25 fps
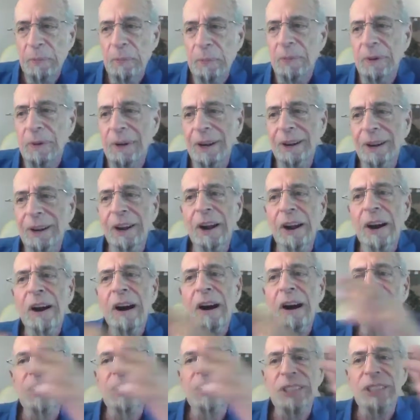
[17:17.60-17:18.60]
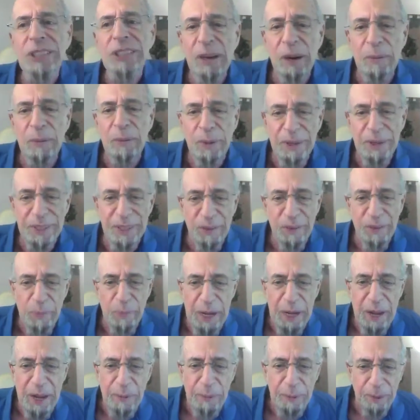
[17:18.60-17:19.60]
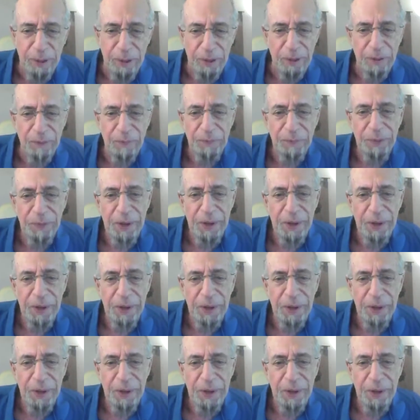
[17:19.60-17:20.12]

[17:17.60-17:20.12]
large numbers of people